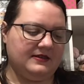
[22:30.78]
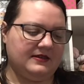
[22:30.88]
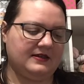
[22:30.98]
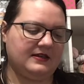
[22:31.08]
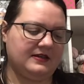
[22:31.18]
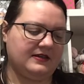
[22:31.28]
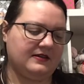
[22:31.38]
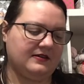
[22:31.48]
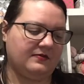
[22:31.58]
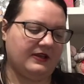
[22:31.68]

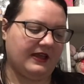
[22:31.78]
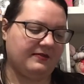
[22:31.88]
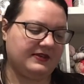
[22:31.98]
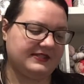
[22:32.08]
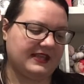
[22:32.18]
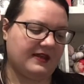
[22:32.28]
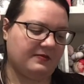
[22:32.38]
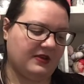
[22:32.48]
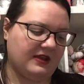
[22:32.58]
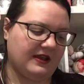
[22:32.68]
well, I would say
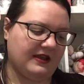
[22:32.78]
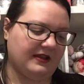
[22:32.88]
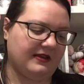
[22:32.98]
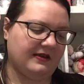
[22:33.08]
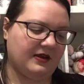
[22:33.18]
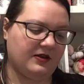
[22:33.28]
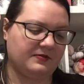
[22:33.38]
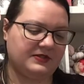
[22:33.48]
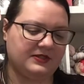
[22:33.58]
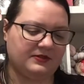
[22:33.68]
I
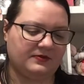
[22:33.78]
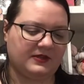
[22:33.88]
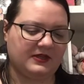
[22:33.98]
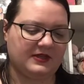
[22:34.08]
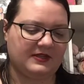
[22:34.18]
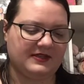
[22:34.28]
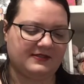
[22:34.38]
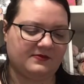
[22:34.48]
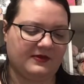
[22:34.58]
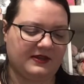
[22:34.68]
hope to work on
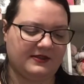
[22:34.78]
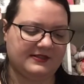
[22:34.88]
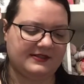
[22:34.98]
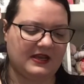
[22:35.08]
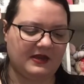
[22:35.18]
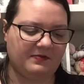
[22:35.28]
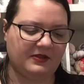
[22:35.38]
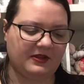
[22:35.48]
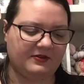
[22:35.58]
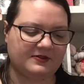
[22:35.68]
this while this
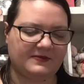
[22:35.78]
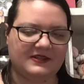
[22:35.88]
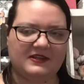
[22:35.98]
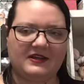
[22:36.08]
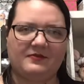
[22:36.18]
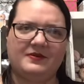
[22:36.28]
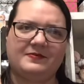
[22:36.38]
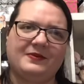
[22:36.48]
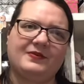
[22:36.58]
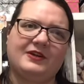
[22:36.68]
uploads, but then I wouldn't
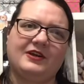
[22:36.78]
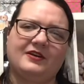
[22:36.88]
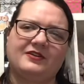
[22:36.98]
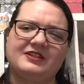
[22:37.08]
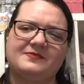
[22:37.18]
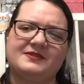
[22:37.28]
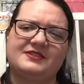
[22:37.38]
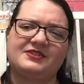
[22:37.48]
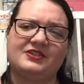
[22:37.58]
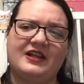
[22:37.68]
be working on Christmas
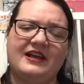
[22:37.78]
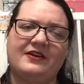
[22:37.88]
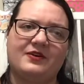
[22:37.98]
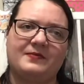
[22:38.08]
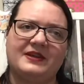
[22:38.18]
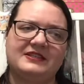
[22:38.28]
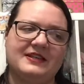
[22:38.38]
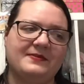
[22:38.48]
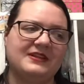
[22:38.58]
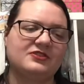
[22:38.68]
in July or
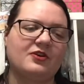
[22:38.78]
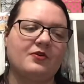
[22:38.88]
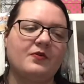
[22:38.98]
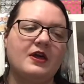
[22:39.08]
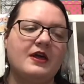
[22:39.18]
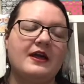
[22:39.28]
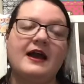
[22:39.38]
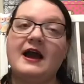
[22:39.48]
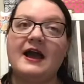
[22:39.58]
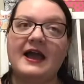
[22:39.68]
pandemic, so
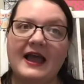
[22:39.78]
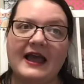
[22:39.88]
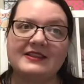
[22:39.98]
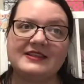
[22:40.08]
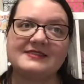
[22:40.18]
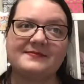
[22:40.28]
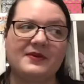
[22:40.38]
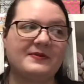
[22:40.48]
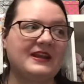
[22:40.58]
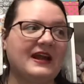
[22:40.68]
at this
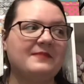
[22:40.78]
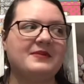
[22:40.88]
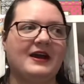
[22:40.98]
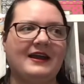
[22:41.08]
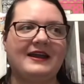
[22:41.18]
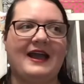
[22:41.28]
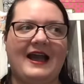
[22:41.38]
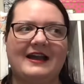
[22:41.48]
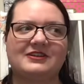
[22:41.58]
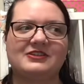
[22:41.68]
moment, I'm not
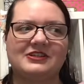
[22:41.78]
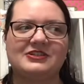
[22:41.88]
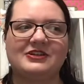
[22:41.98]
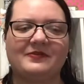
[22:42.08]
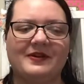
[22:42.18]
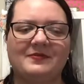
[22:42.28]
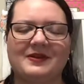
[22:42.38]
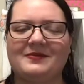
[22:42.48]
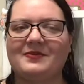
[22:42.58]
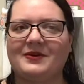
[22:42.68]
actually sure what I'm
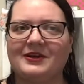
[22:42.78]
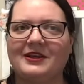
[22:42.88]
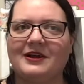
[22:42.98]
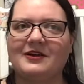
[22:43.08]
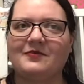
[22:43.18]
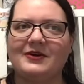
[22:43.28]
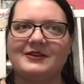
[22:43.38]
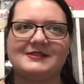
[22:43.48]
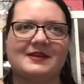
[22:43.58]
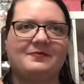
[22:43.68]
going to be working on while
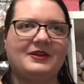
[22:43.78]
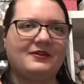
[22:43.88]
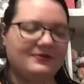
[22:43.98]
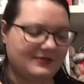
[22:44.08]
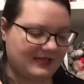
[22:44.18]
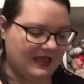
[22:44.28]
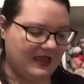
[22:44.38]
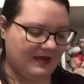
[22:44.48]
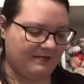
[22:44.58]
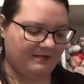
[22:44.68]
this uploads,
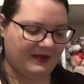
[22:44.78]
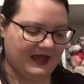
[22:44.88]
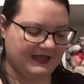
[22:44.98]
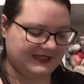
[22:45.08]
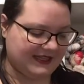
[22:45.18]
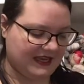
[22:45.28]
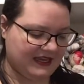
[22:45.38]
but